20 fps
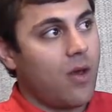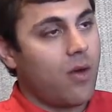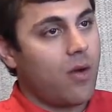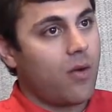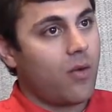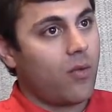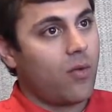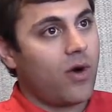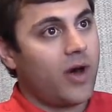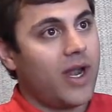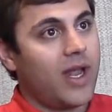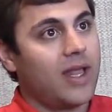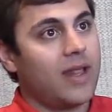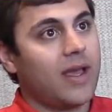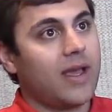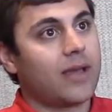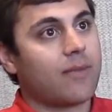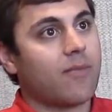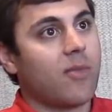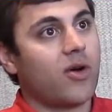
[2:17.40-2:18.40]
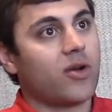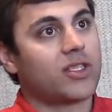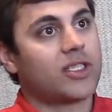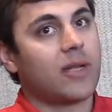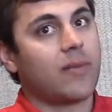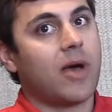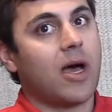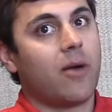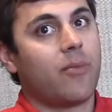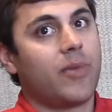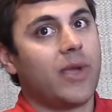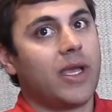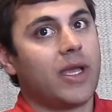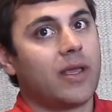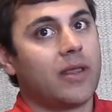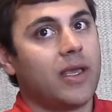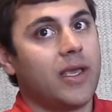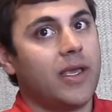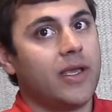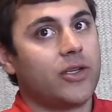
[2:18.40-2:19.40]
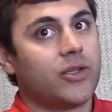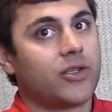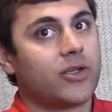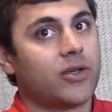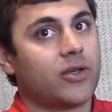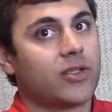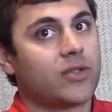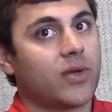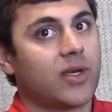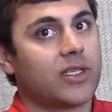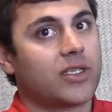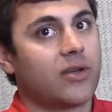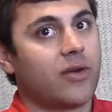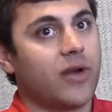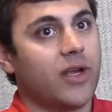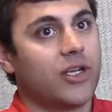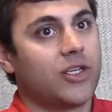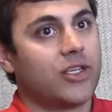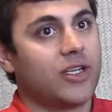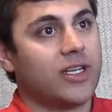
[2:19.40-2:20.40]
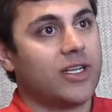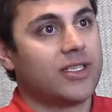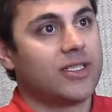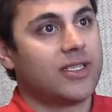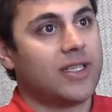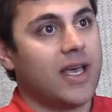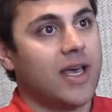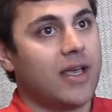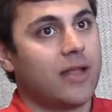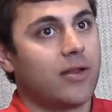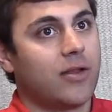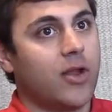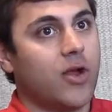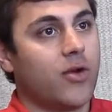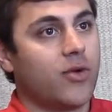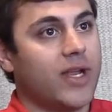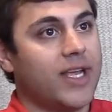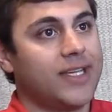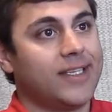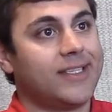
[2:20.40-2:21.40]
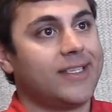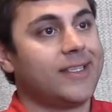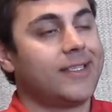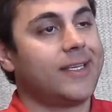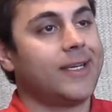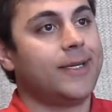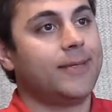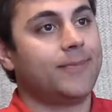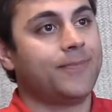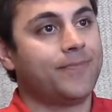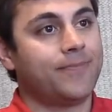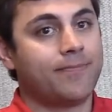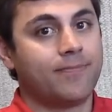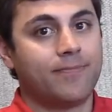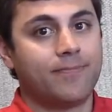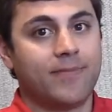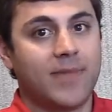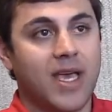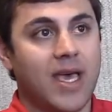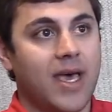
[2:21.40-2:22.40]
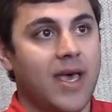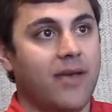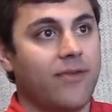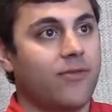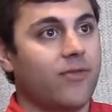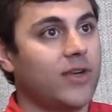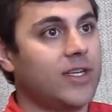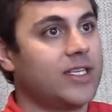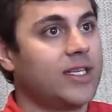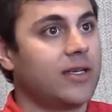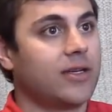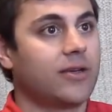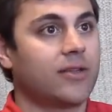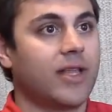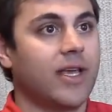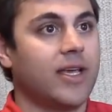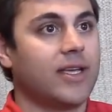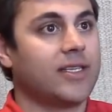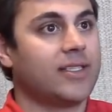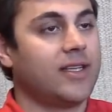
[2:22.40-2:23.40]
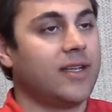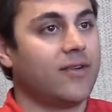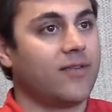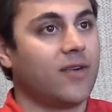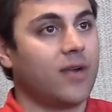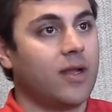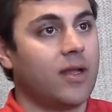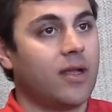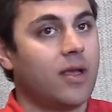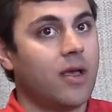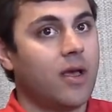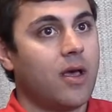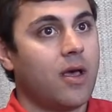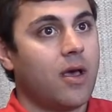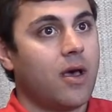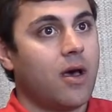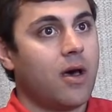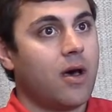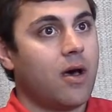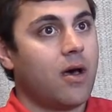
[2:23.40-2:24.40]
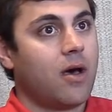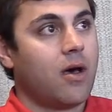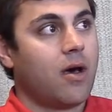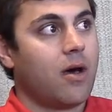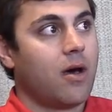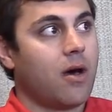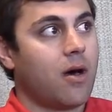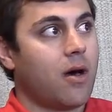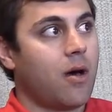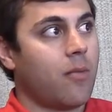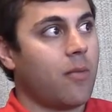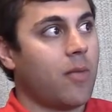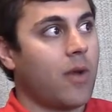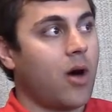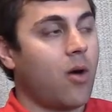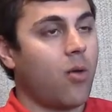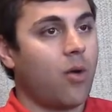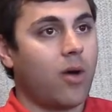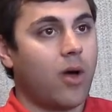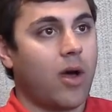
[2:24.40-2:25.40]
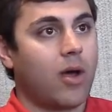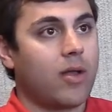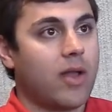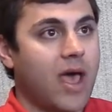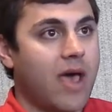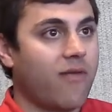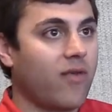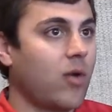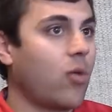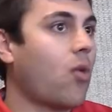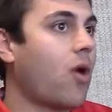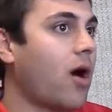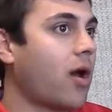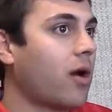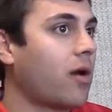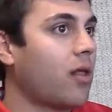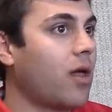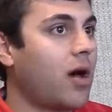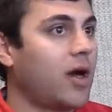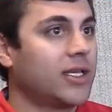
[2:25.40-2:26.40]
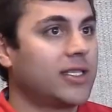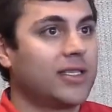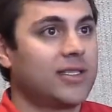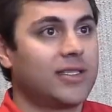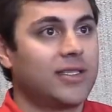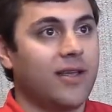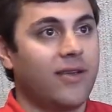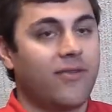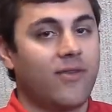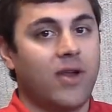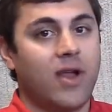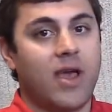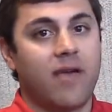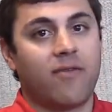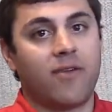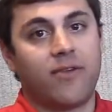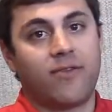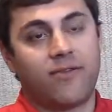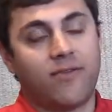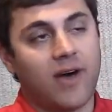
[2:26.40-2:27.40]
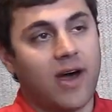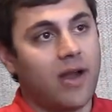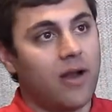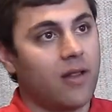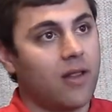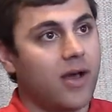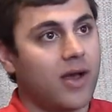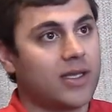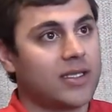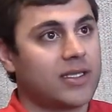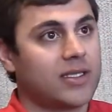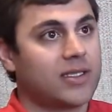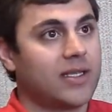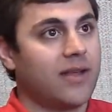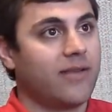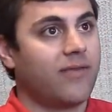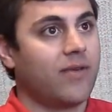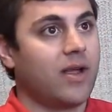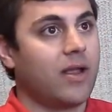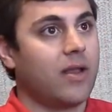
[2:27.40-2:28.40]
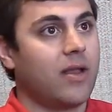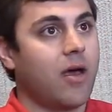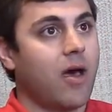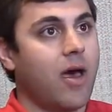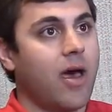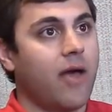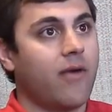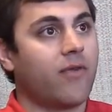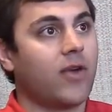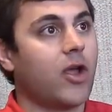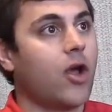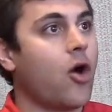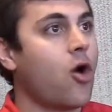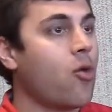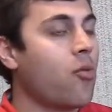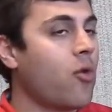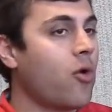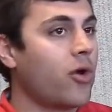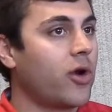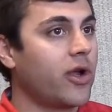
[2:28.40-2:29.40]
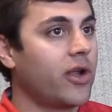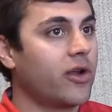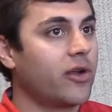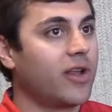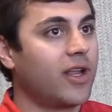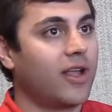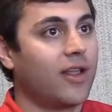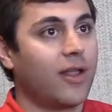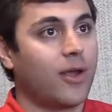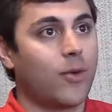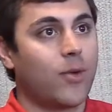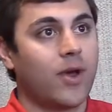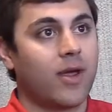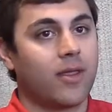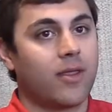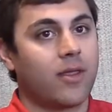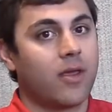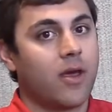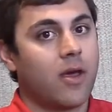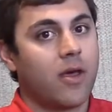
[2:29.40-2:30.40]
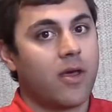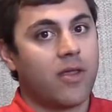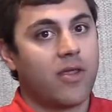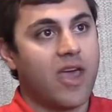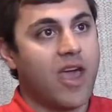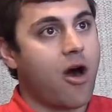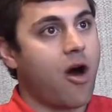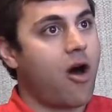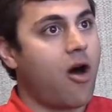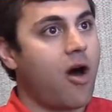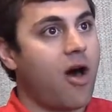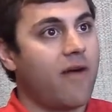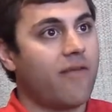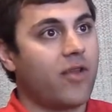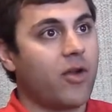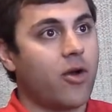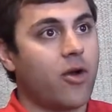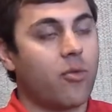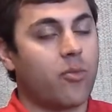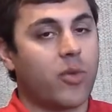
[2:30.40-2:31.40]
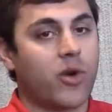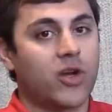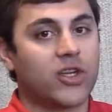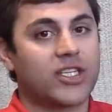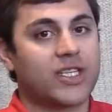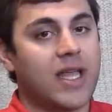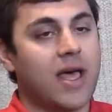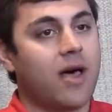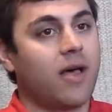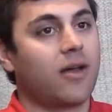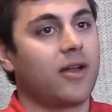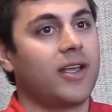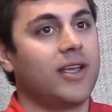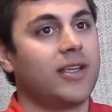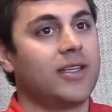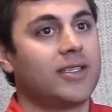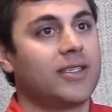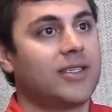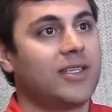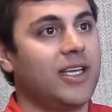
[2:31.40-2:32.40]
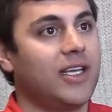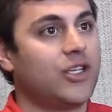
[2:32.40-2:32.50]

What I like most about being in the insurance restoration is that no day is the same. Every single day is different. Every water loss is different. Every fire loss is different. Every homeowner you're dealing with, they all have their own personalities.